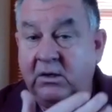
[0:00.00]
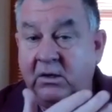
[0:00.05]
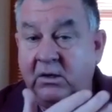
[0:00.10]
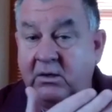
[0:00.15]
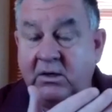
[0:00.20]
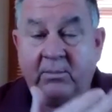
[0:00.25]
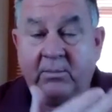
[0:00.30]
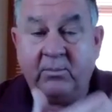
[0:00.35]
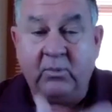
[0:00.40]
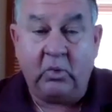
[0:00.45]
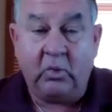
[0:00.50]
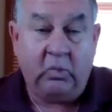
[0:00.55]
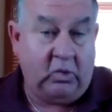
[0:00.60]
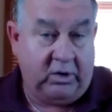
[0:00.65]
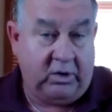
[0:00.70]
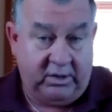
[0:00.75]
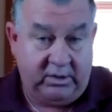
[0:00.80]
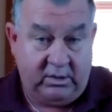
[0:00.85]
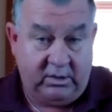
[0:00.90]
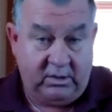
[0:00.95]
number
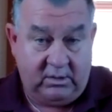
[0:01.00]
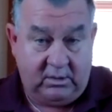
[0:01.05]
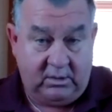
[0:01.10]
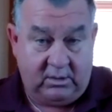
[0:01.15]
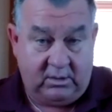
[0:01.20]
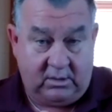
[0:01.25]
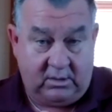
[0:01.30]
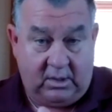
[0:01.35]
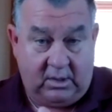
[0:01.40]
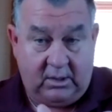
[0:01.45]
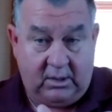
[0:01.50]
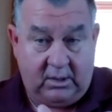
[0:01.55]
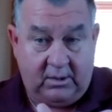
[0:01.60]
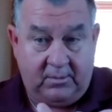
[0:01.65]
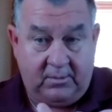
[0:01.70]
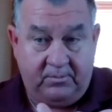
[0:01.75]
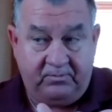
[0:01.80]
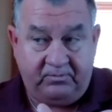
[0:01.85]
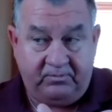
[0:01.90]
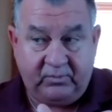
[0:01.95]
one,
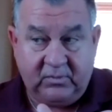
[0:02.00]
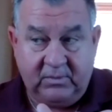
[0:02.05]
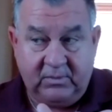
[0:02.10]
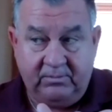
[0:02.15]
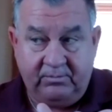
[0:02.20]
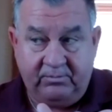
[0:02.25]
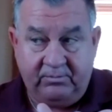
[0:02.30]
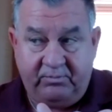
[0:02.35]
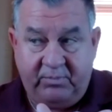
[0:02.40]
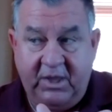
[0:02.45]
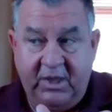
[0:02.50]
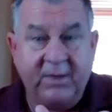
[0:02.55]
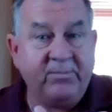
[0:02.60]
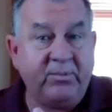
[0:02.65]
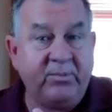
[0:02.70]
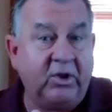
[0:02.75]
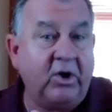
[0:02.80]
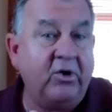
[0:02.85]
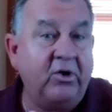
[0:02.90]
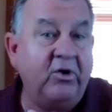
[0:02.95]

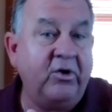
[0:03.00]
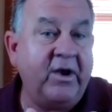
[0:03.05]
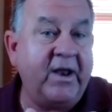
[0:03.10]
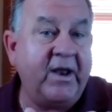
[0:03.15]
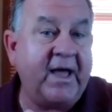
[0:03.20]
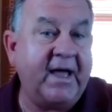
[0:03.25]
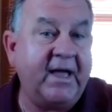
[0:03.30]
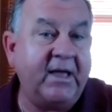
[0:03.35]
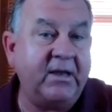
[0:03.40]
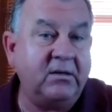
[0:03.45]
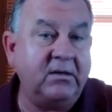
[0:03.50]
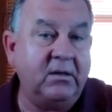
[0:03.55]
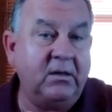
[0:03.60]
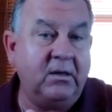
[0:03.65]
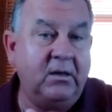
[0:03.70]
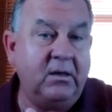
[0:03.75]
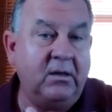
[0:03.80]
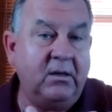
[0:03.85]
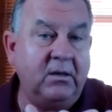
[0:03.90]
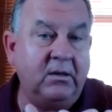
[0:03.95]
people are not
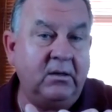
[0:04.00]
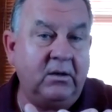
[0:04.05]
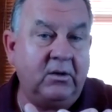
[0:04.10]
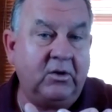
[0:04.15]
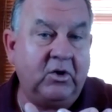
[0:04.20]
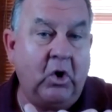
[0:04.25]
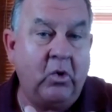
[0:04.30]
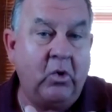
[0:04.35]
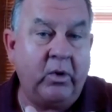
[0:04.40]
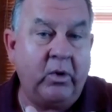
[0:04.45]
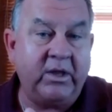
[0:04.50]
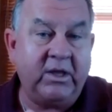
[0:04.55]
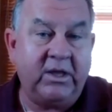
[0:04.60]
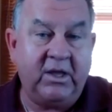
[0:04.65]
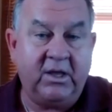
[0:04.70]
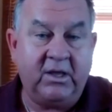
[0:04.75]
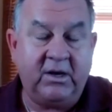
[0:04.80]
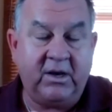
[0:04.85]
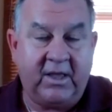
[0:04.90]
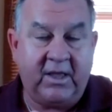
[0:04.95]
going
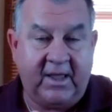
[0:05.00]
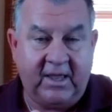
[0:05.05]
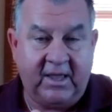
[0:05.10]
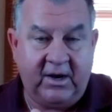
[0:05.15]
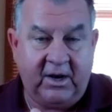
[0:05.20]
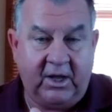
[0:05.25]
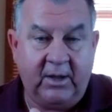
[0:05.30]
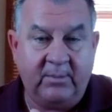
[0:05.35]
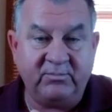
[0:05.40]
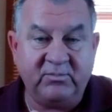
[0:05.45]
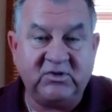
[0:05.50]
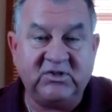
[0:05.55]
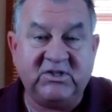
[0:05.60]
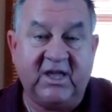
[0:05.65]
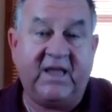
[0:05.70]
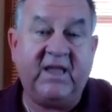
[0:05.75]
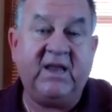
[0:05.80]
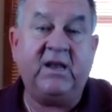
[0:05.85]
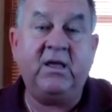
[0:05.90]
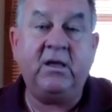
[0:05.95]
in and
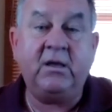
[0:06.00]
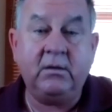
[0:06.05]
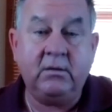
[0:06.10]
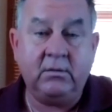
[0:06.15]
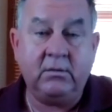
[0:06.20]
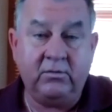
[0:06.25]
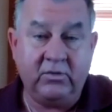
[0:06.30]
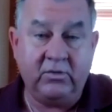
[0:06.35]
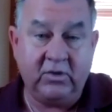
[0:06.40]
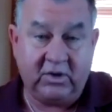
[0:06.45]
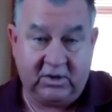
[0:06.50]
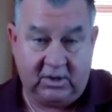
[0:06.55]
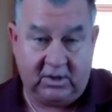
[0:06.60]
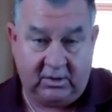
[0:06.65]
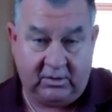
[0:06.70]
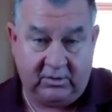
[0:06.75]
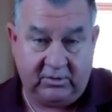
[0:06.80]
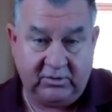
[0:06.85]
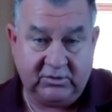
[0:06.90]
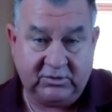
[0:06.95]
updating the
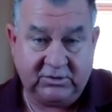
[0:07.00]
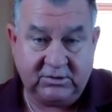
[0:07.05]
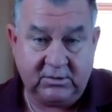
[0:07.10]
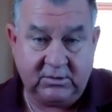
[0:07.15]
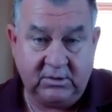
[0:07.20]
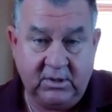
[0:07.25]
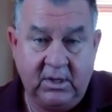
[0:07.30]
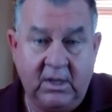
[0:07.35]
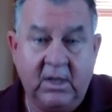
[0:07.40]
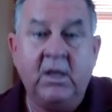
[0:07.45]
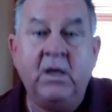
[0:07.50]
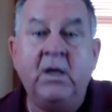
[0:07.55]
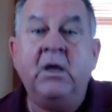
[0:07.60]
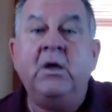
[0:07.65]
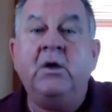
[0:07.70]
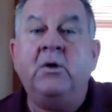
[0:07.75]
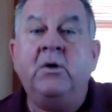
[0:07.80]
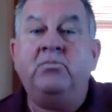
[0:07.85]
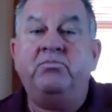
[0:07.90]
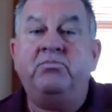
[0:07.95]
colors
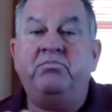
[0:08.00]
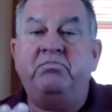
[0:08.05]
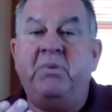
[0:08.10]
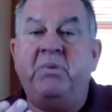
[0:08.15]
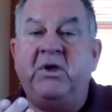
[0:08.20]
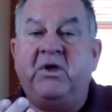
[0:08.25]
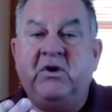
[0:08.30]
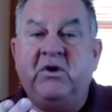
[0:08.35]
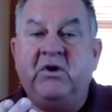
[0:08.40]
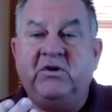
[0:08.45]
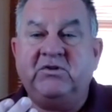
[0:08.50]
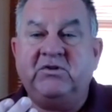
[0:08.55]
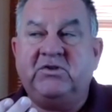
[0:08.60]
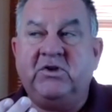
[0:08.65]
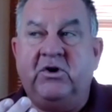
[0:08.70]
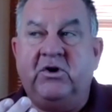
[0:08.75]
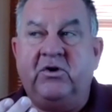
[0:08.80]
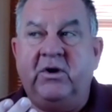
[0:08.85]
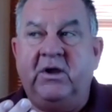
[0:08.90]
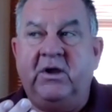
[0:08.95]
because
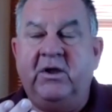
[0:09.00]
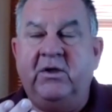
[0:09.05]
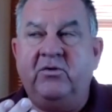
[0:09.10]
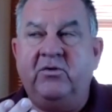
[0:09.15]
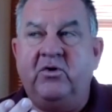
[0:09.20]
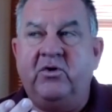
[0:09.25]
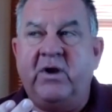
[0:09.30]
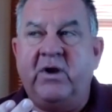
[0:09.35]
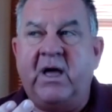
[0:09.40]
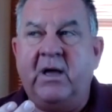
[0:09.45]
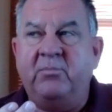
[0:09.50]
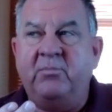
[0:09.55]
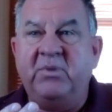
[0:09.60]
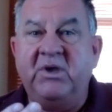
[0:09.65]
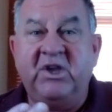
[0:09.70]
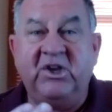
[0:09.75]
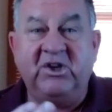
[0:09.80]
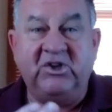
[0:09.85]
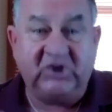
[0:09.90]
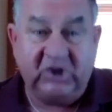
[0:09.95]
they're either not
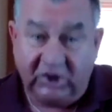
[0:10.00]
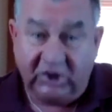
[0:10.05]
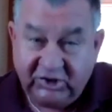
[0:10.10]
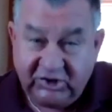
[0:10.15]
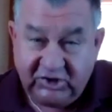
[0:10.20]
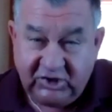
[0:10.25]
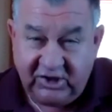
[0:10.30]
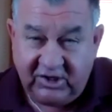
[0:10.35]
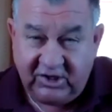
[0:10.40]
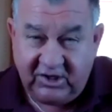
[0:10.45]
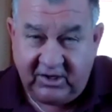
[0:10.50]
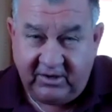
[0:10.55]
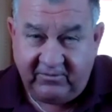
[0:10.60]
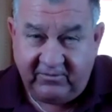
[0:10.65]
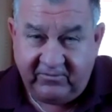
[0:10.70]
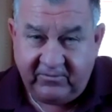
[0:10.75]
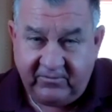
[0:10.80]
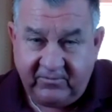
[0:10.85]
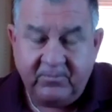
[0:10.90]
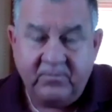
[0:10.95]
being diligent
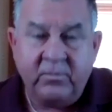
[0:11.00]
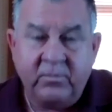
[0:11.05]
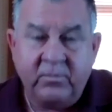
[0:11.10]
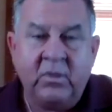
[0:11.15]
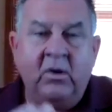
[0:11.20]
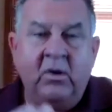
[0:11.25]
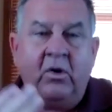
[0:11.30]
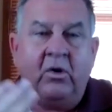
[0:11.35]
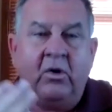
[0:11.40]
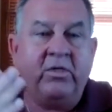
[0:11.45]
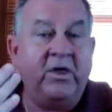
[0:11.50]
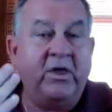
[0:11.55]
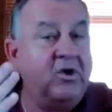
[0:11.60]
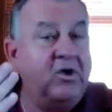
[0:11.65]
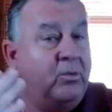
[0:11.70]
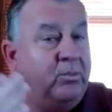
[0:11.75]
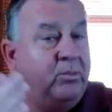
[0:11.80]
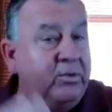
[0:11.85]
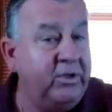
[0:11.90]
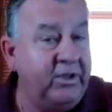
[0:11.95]
enough or they
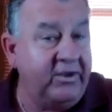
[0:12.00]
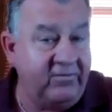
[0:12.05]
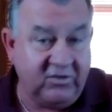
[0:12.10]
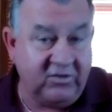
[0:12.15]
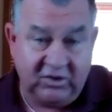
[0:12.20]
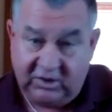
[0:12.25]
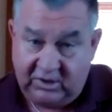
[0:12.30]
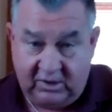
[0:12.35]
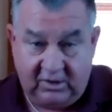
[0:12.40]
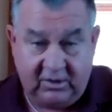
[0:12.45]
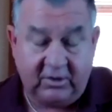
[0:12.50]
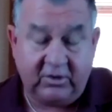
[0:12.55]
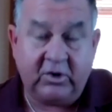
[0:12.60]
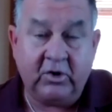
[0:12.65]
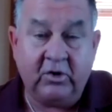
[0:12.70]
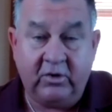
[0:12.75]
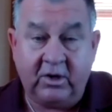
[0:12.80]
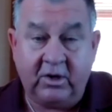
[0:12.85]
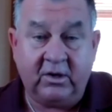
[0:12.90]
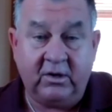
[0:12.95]
don't believe in the color
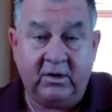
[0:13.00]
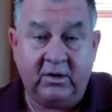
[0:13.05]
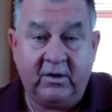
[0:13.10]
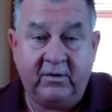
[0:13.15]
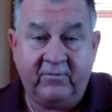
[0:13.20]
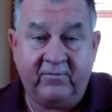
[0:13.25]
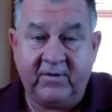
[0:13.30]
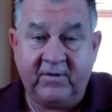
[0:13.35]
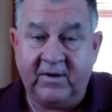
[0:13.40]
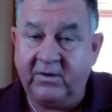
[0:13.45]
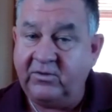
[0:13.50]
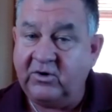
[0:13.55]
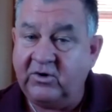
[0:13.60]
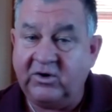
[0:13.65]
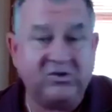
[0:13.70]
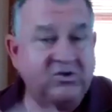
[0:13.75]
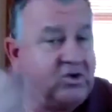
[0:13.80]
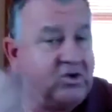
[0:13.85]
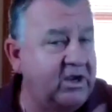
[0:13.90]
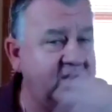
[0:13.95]
coding enough, and
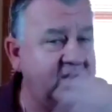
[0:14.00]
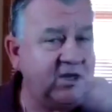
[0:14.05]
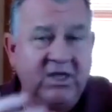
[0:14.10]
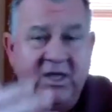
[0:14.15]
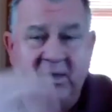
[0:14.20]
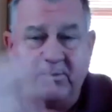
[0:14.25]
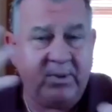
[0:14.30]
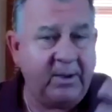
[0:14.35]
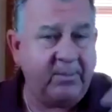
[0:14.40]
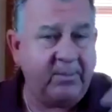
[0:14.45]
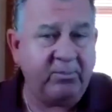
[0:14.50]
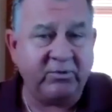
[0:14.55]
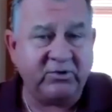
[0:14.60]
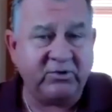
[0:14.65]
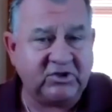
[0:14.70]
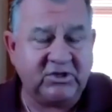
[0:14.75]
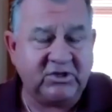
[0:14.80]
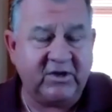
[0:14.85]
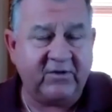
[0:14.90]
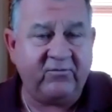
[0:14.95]
they're trying to keep up with
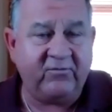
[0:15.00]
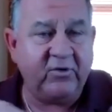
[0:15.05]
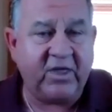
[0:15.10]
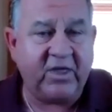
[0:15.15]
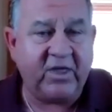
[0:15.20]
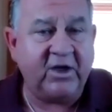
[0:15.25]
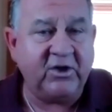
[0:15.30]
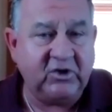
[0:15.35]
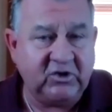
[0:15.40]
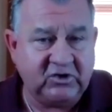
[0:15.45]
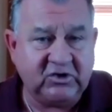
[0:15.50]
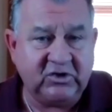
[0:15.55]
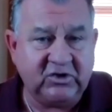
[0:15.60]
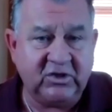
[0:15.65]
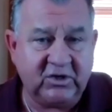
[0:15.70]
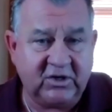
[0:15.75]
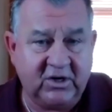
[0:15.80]
stuff without using the